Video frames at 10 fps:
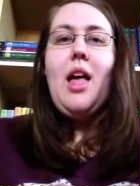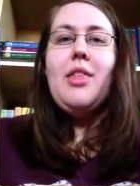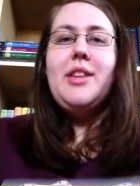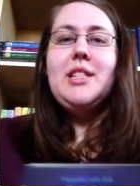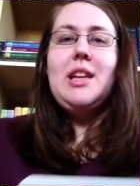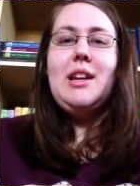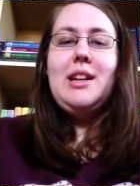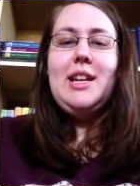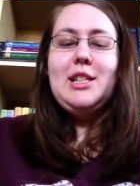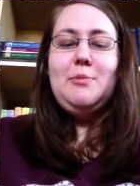This
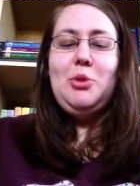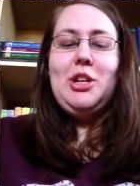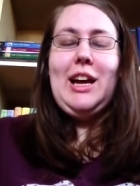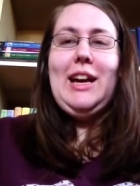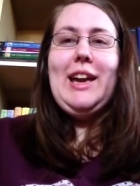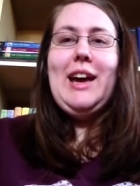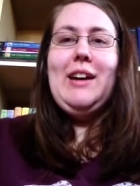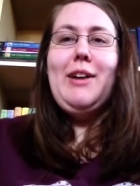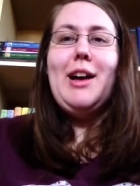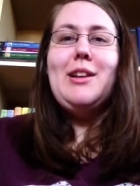next book I
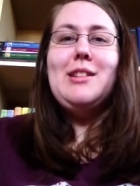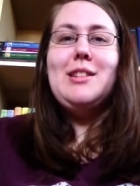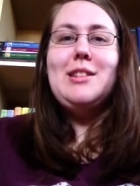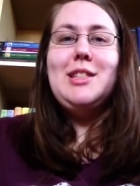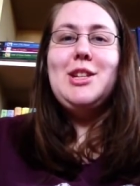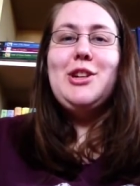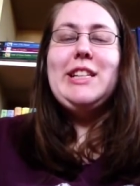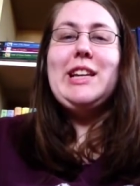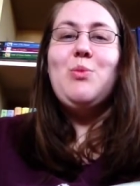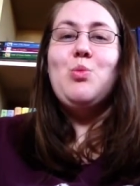have is a
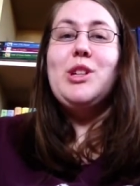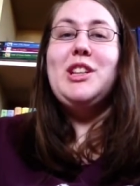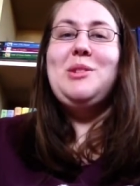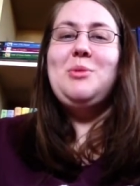series I really,